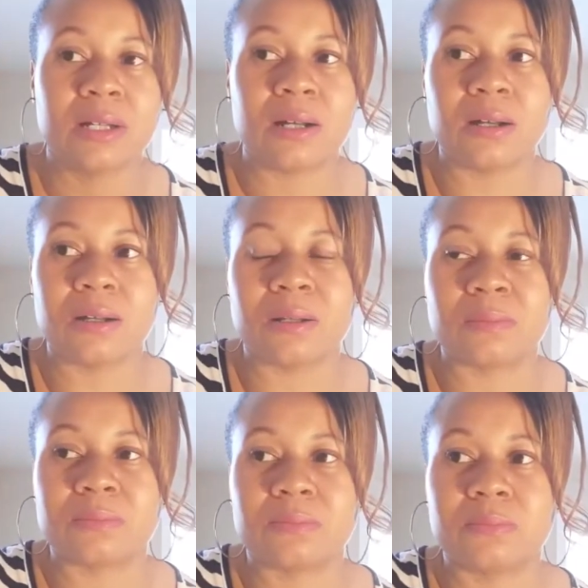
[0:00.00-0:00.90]

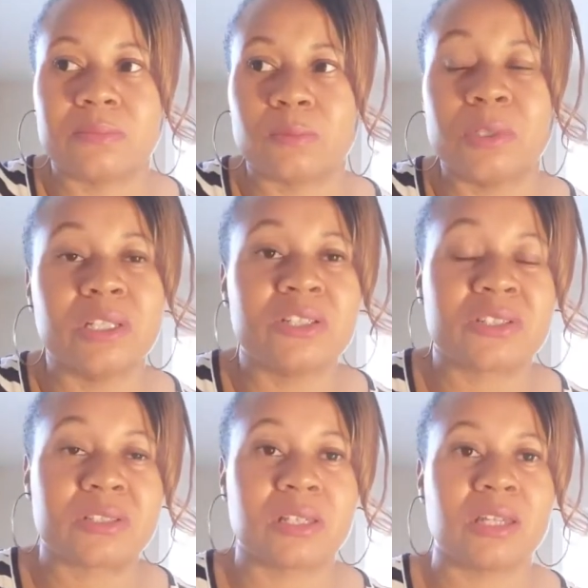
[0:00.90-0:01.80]
um, really
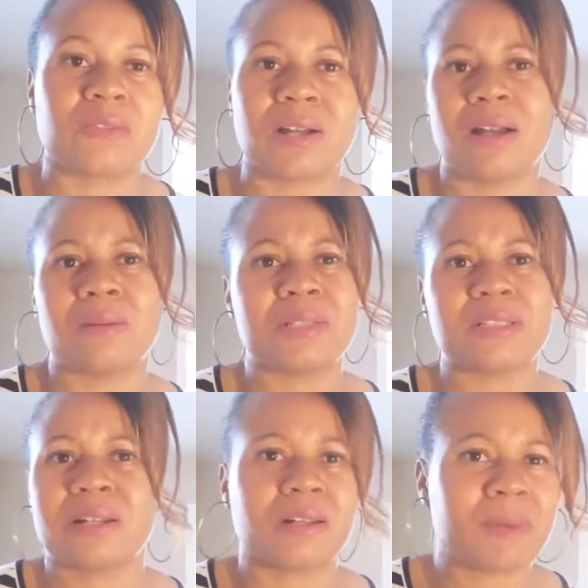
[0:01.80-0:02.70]
just to give
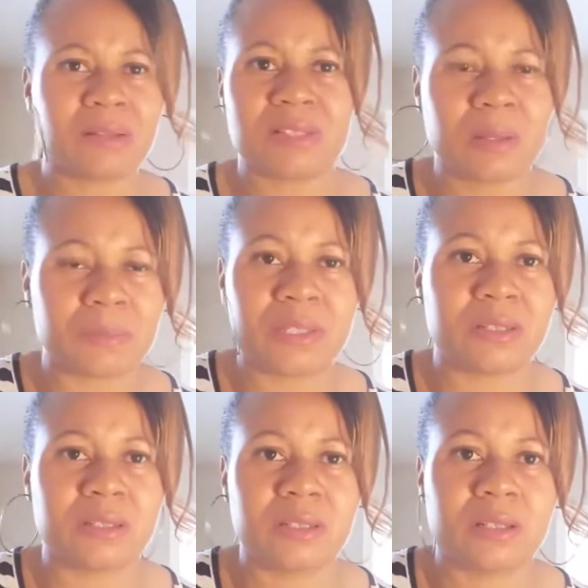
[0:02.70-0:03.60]
commentary about
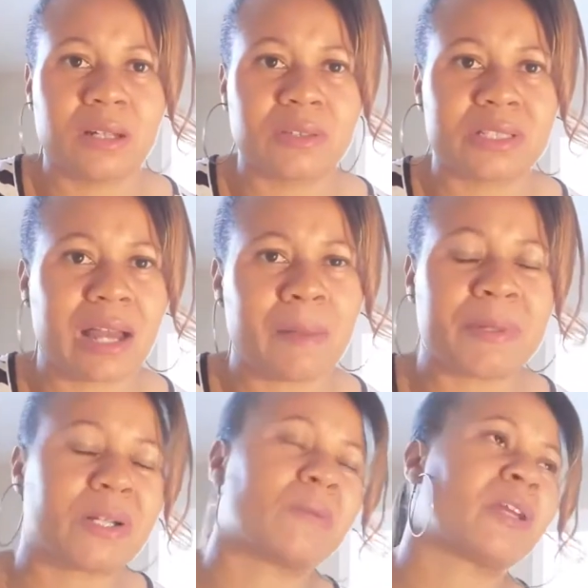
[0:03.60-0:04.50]
something of the
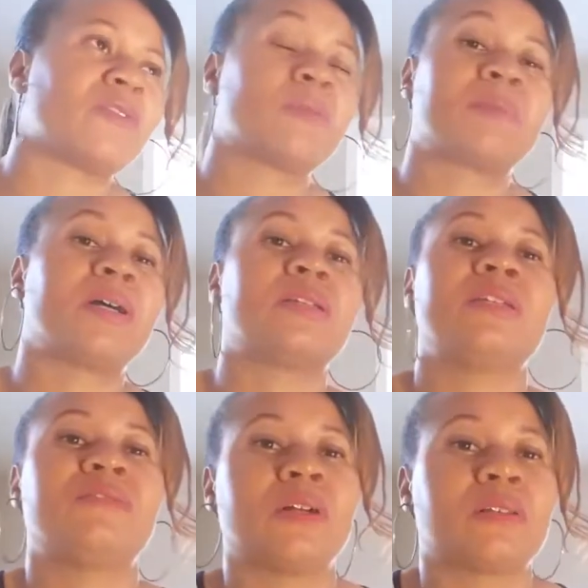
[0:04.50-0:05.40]
topic or whatever. But
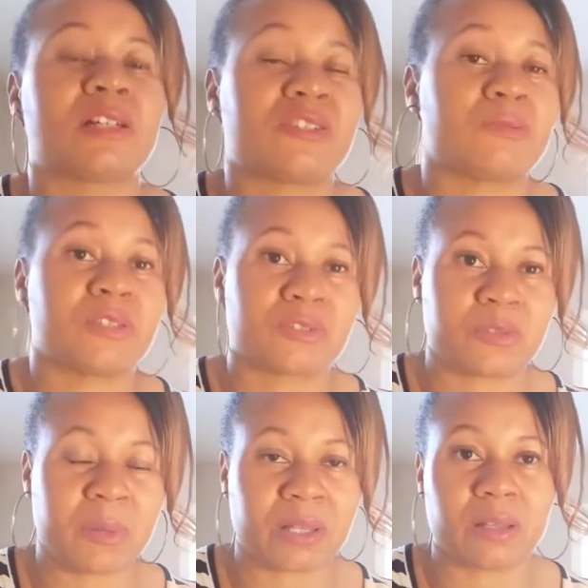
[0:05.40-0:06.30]
he felt like she was
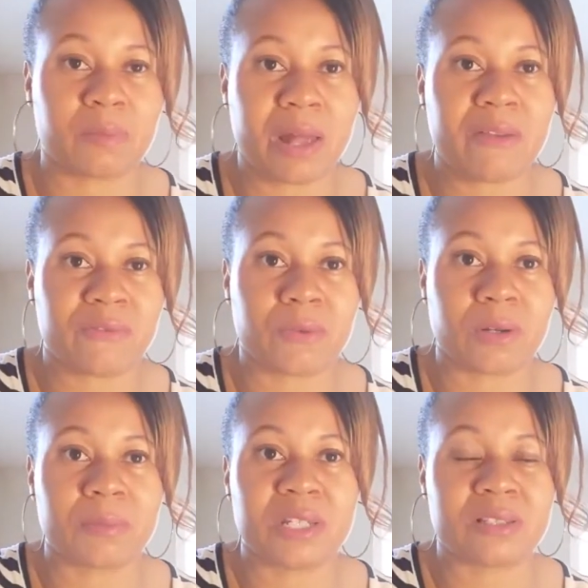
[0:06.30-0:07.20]
disrespecting the
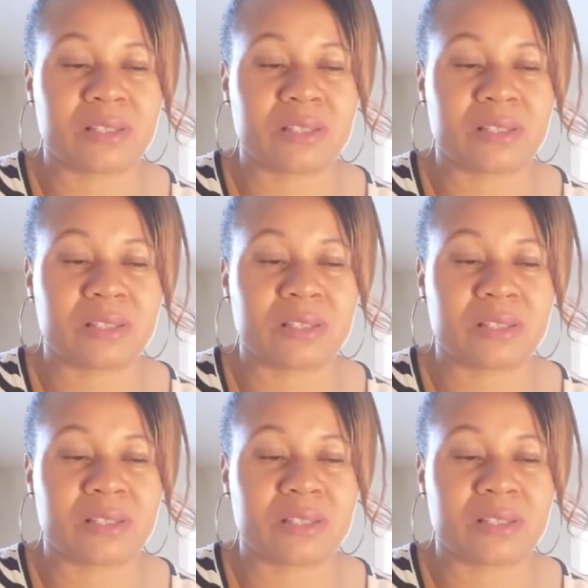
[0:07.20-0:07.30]
platform, and he